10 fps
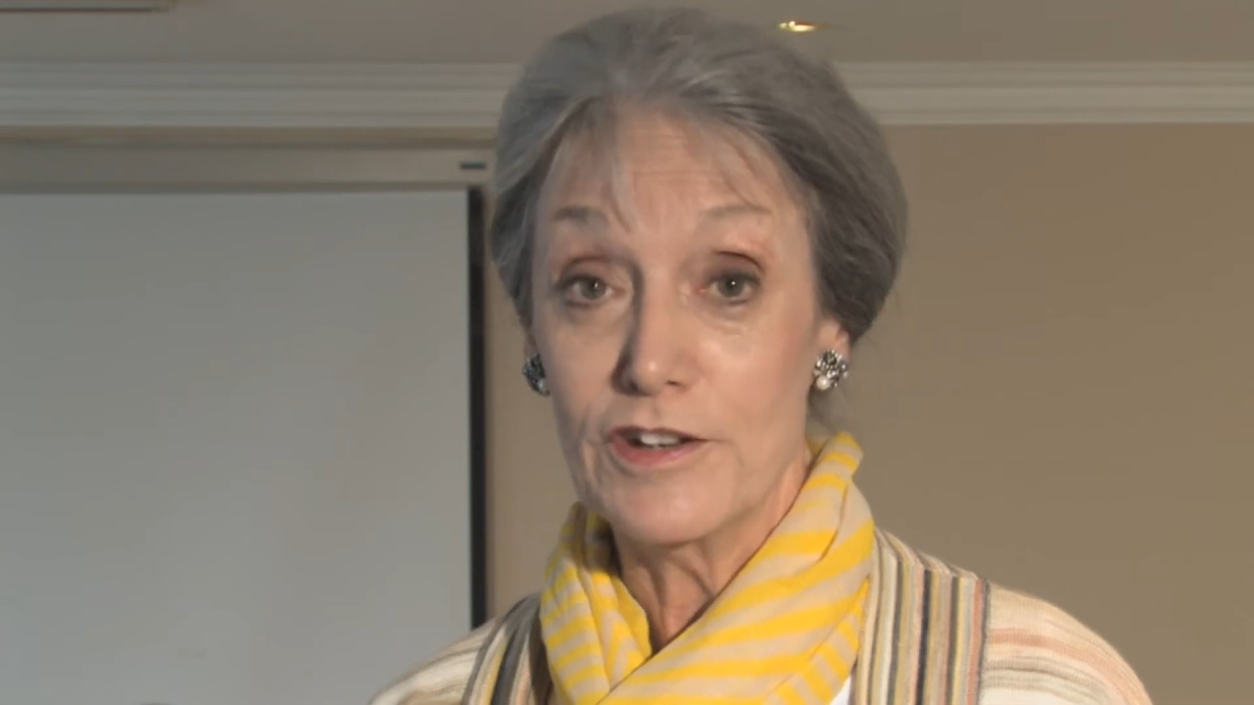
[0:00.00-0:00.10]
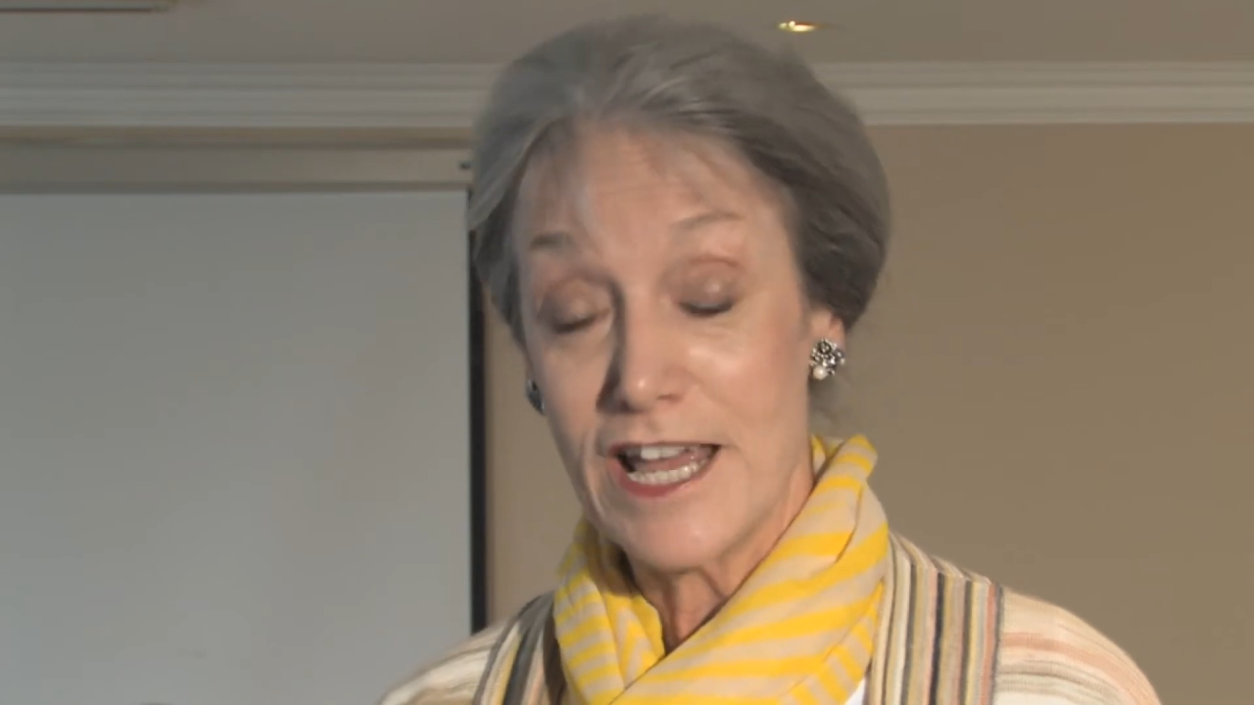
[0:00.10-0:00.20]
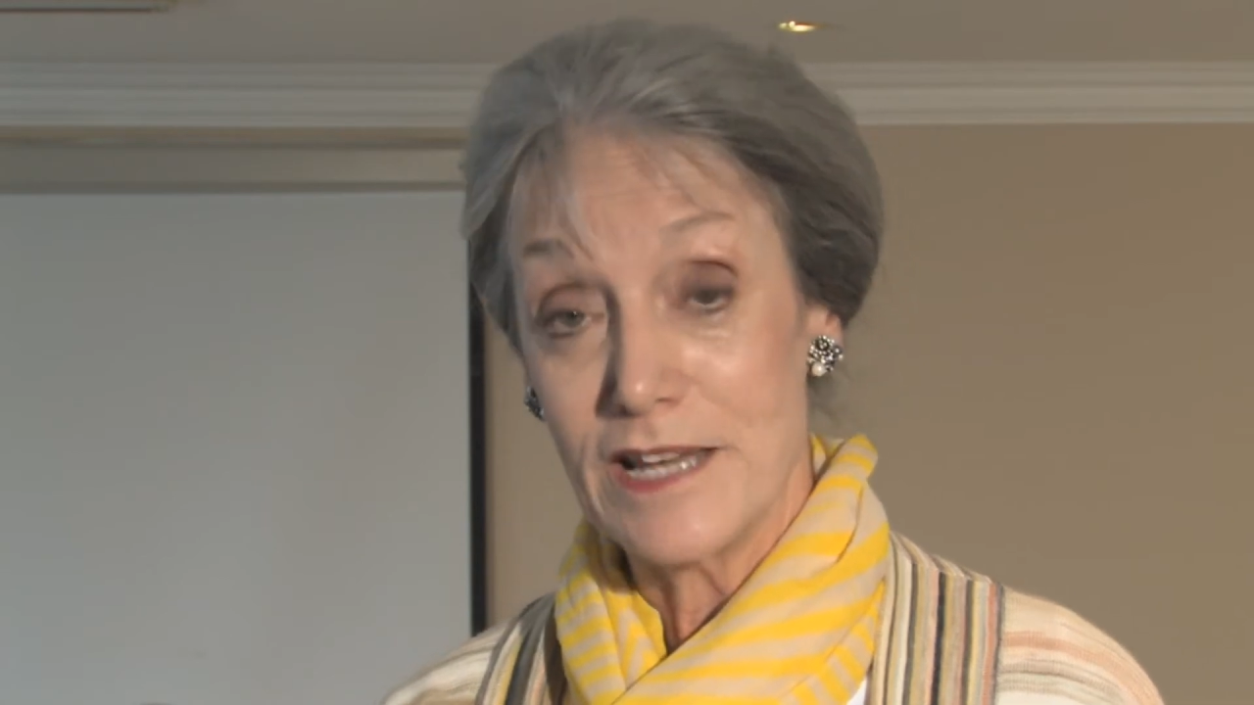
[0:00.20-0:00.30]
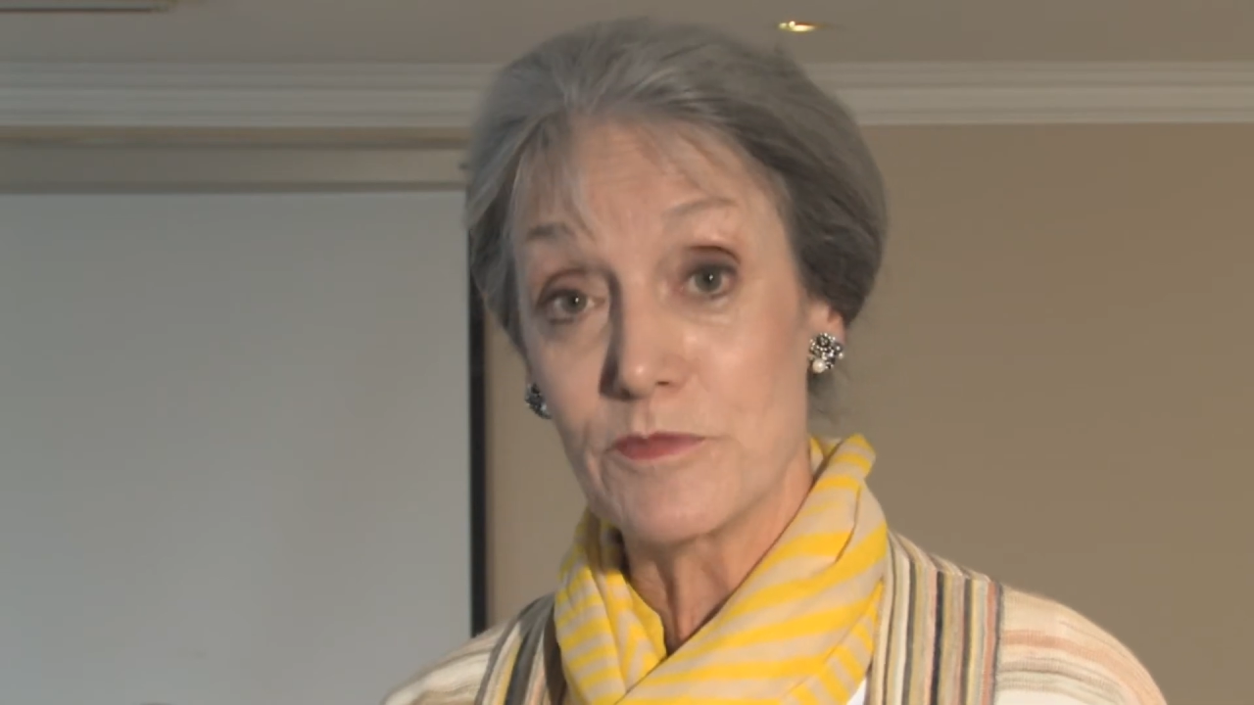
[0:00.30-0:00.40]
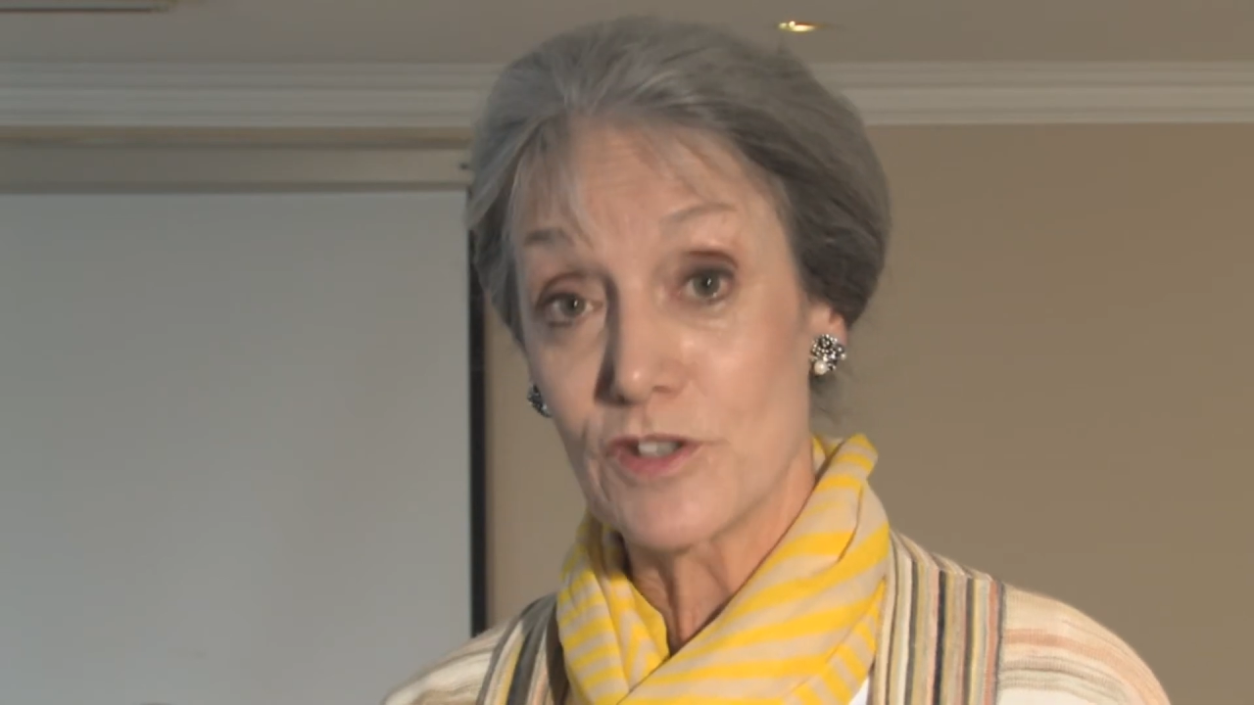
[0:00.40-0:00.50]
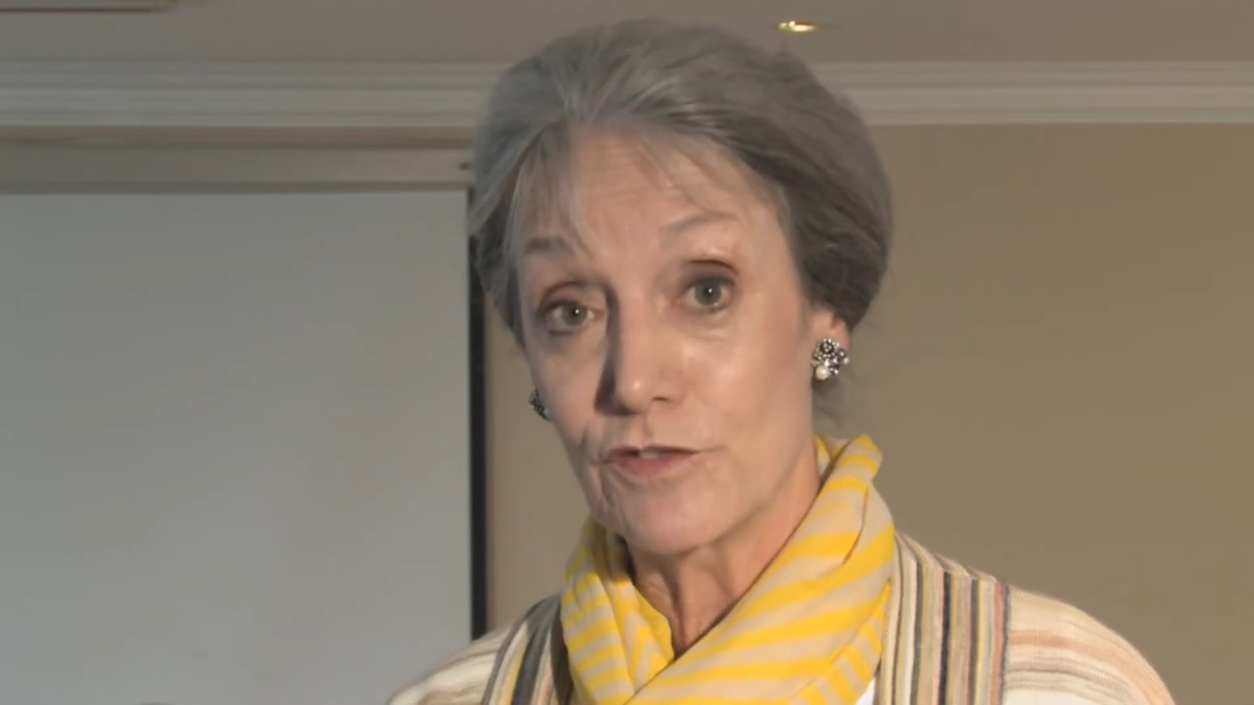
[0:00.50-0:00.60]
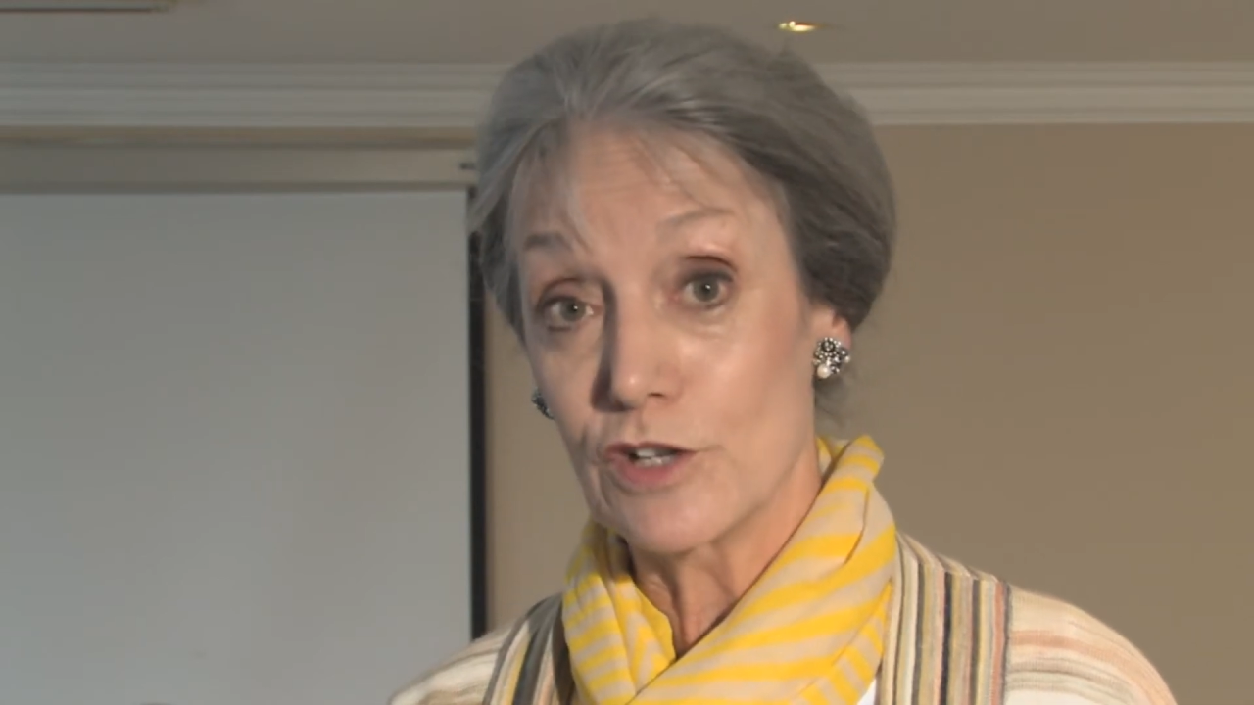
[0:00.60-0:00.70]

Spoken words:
names of